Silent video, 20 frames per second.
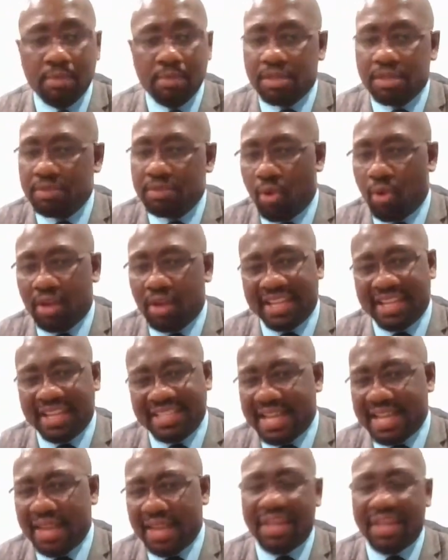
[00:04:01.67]
But it's more or
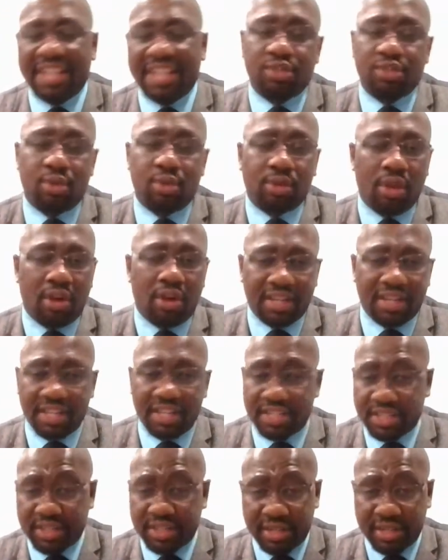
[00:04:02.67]
less saying that it's no longer
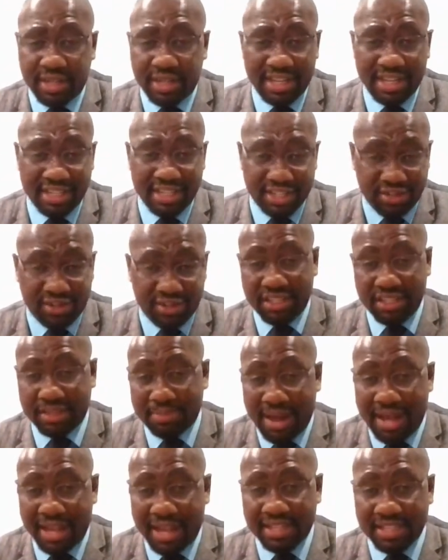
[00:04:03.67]
considered an insurance
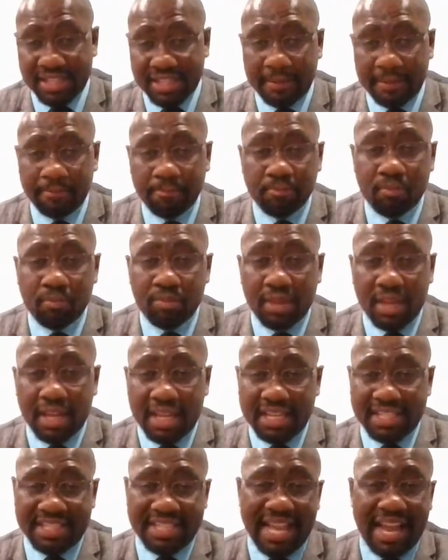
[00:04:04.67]
policy,
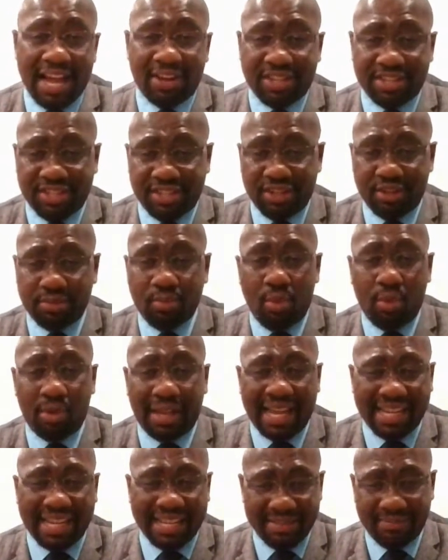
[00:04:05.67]
is now considered more
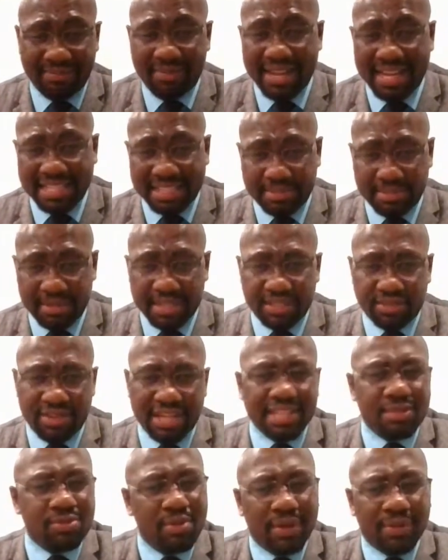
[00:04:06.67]
like an investment. So
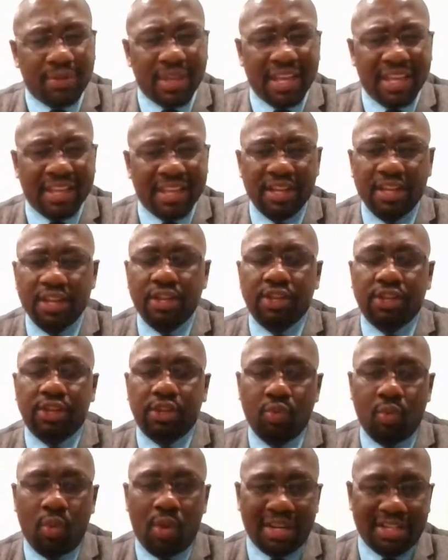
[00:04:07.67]
that's one thing
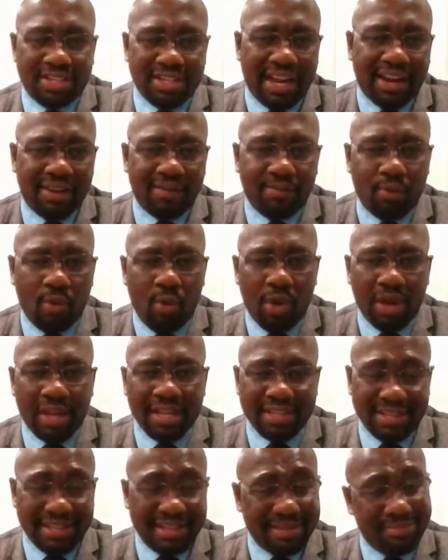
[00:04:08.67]
you want to try to
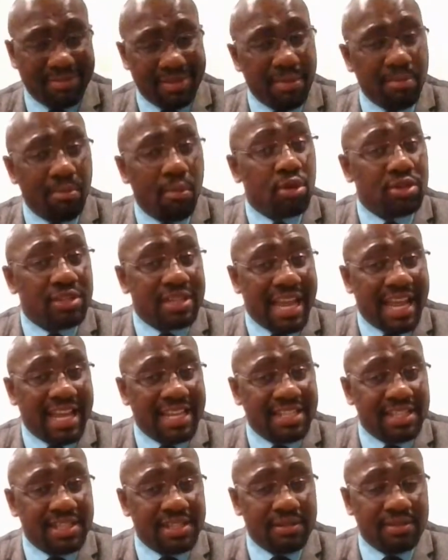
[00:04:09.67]
avoid in most
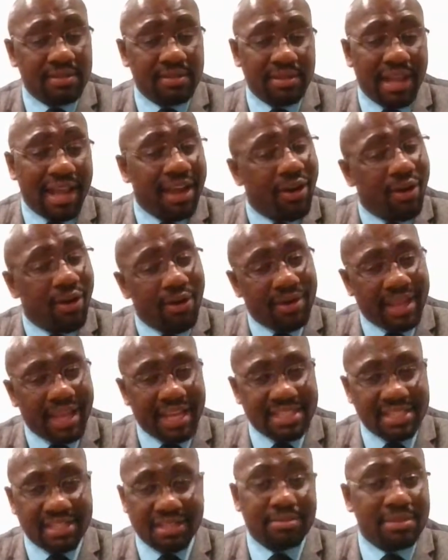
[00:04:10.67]
cases, not all
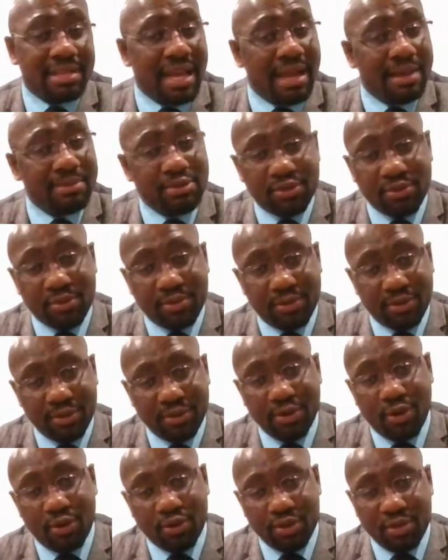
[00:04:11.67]
cases. Sometimes you
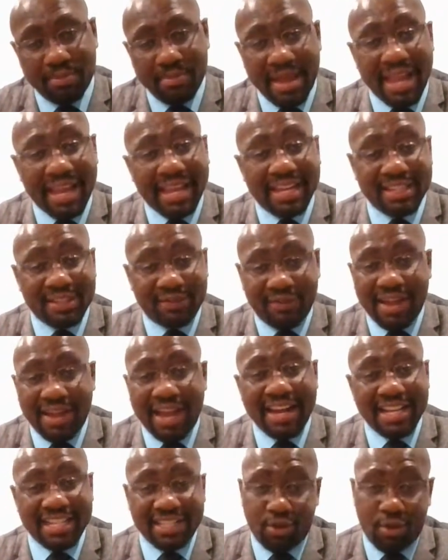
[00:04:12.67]
MEC it is
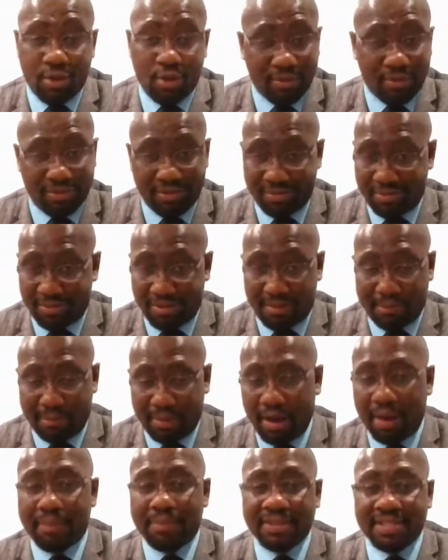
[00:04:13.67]
fine. That's the whole
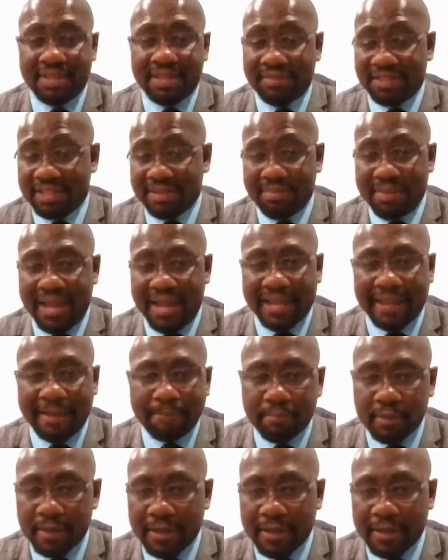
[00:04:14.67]
purpose of it, is to MEC it.